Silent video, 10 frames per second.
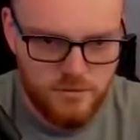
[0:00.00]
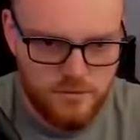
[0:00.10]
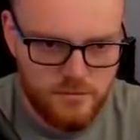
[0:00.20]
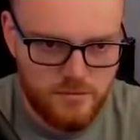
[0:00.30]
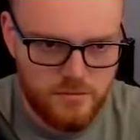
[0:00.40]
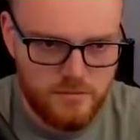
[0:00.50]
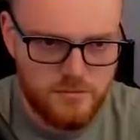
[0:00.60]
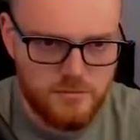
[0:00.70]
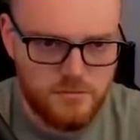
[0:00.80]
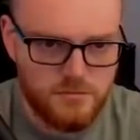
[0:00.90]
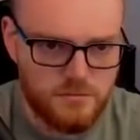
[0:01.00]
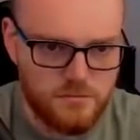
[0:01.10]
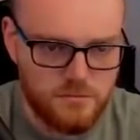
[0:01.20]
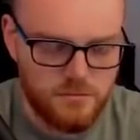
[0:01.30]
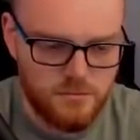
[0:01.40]

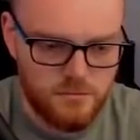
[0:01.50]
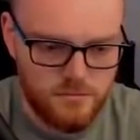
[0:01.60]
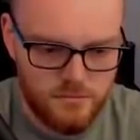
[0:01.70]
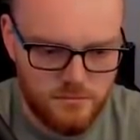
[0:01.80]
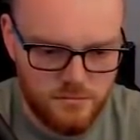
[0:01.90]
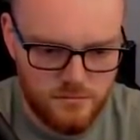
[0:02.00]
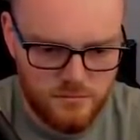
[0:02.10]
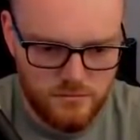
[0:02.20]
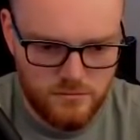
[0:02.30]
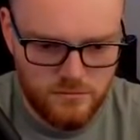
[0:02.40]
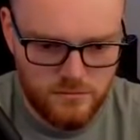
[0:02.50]
[no speech]